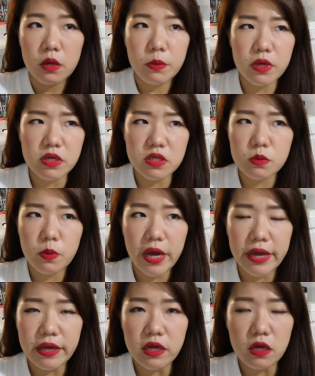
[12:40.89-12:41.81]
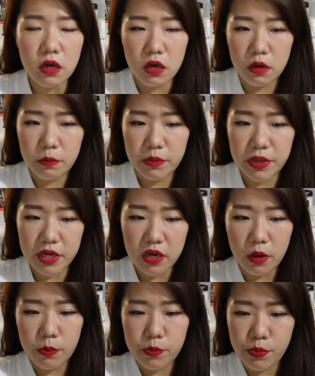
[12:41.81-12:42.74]
Because buying a
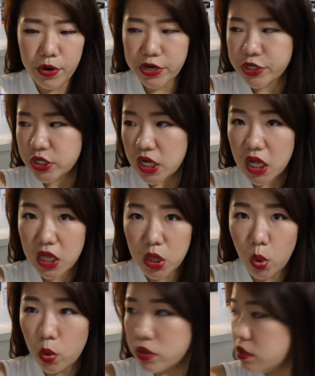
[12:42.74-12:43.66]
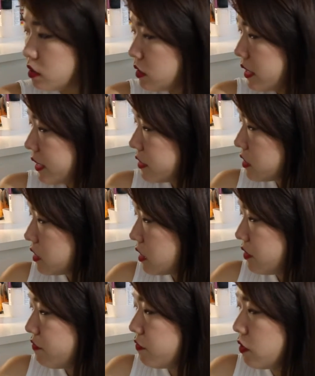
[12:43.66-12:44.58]
makeup brush alone, let's
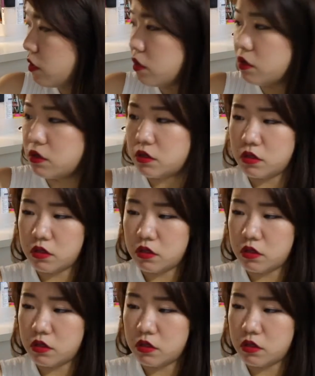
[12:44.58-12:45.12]
say for